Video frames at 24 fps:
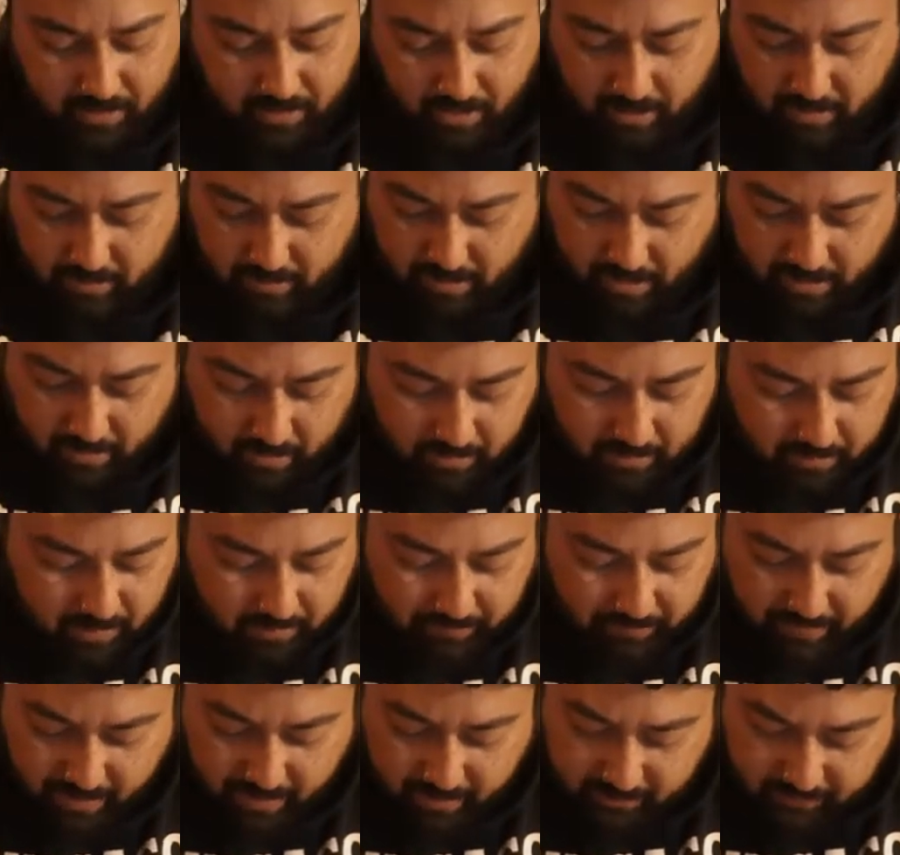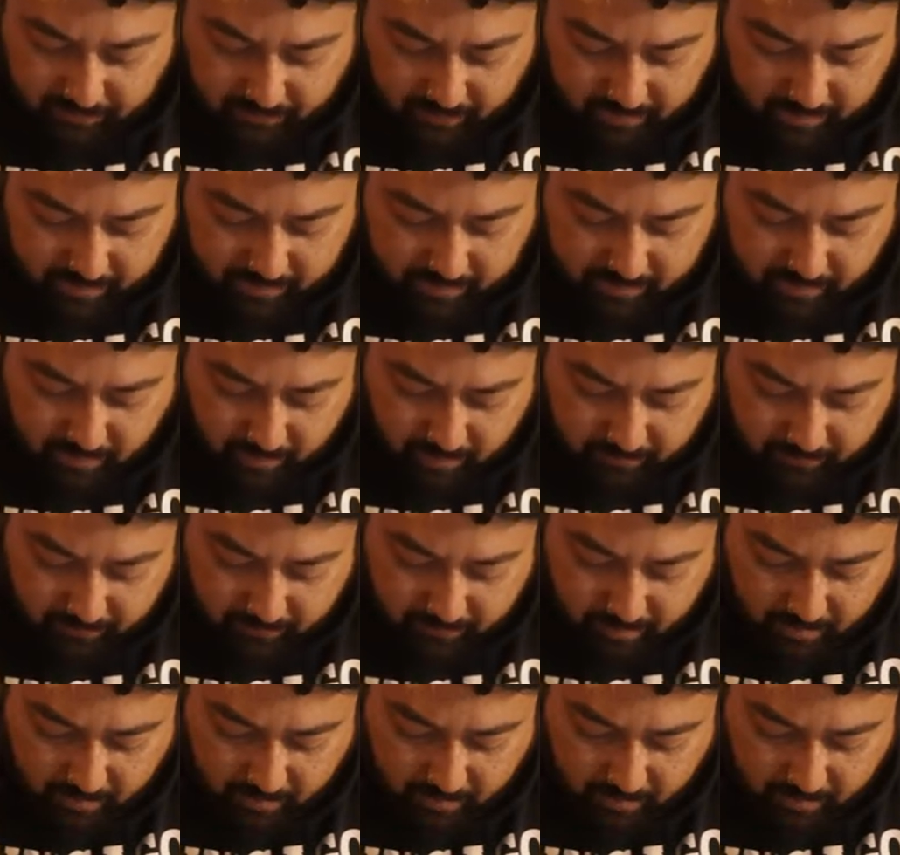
I love out of phase stuff.